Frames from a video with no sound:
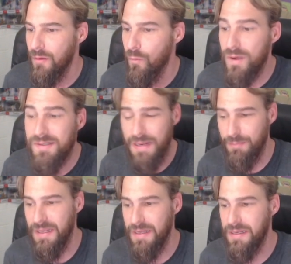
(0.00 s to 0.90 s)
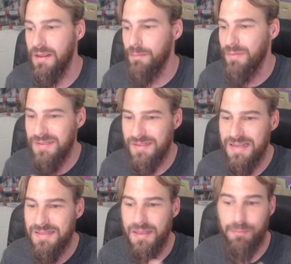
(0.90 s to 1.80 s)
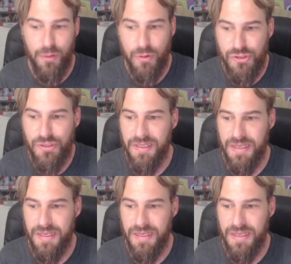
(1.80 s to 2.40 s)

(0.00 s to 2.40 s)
was a Mede, but states that Persian